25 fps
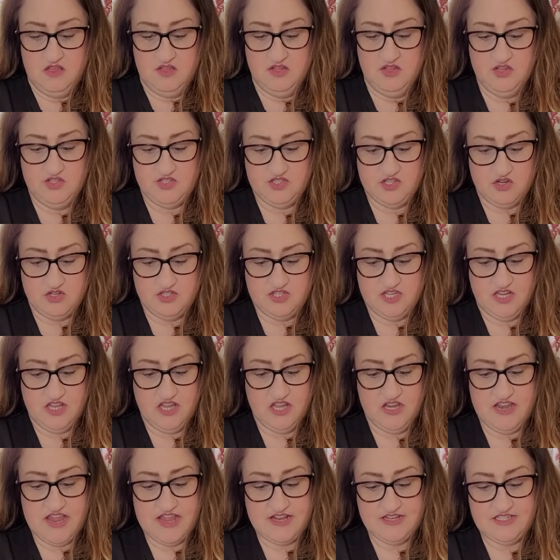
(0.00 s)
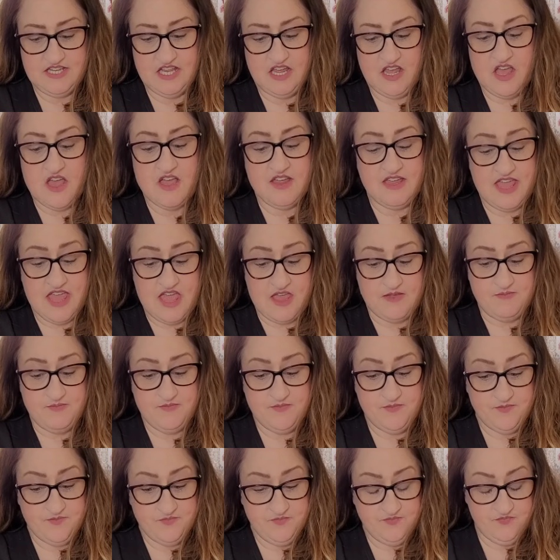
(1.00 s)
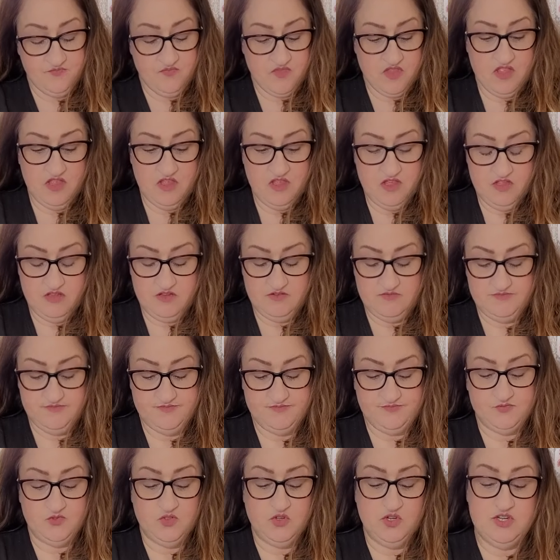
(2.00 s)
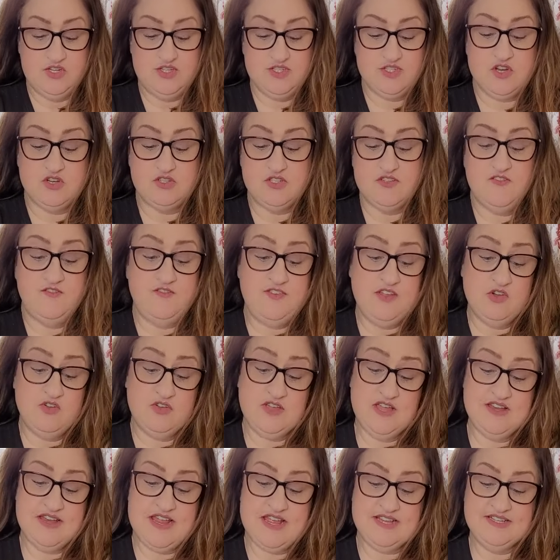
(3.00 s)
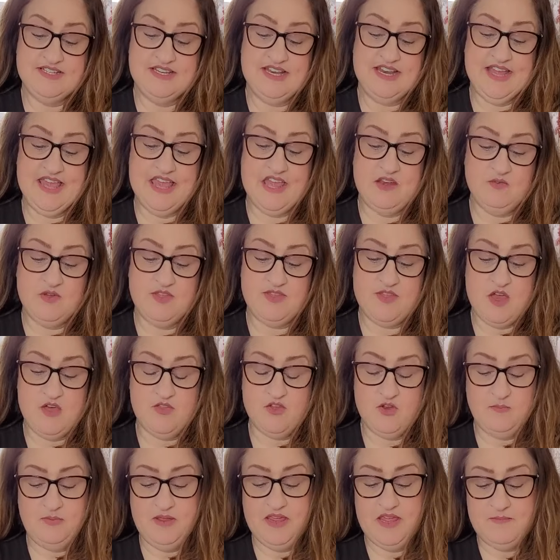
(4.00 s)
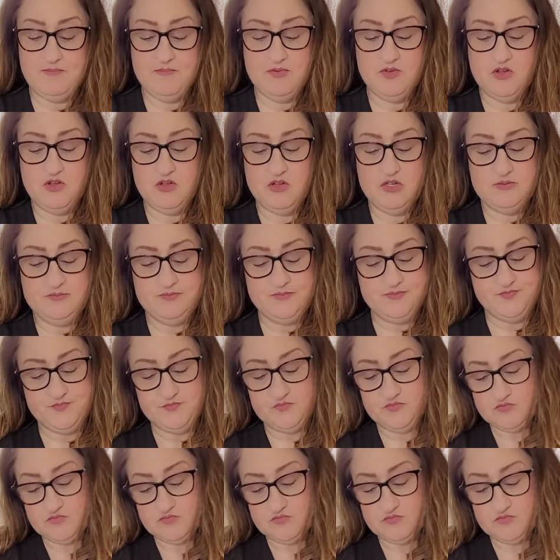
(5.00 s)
You start to connect again or you start to feel connected again with other people.